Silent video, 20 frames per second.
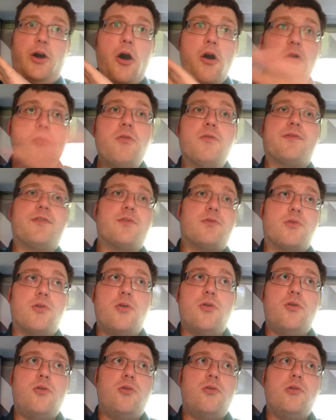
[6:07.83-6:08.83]

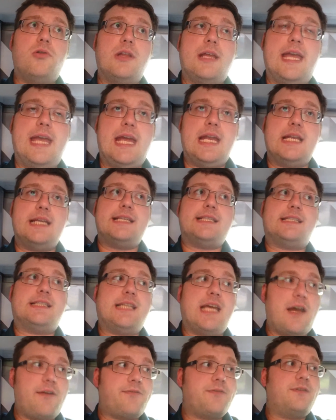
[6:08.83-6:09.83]
overall it is
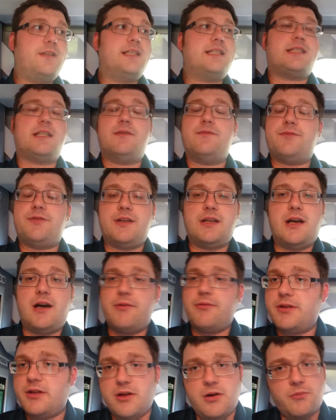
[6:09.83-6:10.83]
definitely something
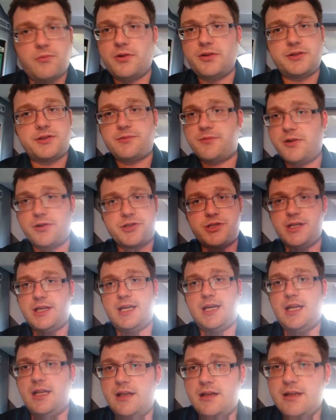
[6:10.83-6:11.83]
I would not want to watch
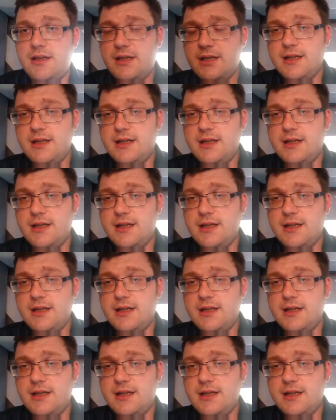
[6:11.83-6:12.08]
again.